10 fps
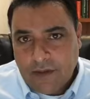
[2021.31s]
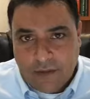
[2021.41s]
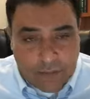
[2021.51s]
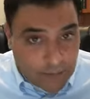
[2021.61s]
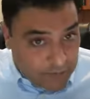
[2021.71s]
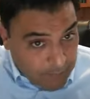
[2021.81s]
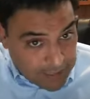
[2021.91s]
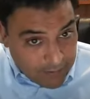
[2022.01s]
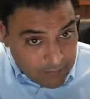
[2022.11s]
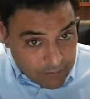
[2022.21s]
The occipital lobe is in the
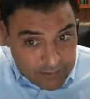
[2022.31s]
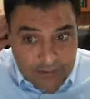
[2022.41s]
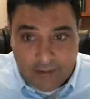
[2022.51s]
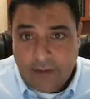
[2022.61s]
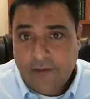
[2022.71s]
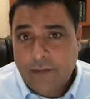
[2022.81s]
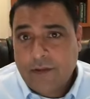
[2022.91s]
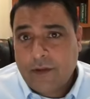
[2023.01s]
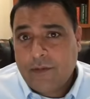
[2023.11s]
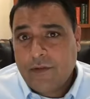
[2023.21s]
back of the brain, and the
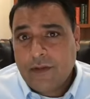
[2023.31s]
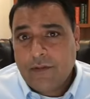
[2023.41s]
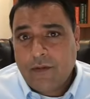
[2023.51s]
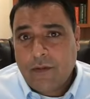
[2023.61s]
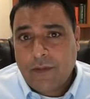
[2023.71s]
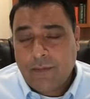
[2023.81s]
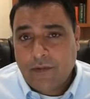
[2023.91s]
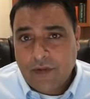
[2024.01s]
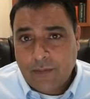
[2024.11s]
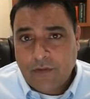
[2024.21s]
occipital lobe is really involved with
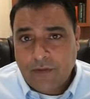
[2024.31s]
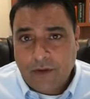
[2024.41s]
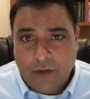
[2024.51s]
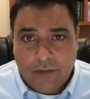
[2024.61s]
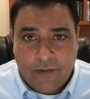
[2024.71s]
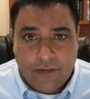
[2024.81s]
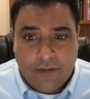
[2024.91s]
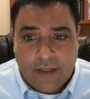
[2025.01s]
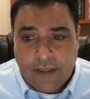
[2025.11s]
perceptions of colors.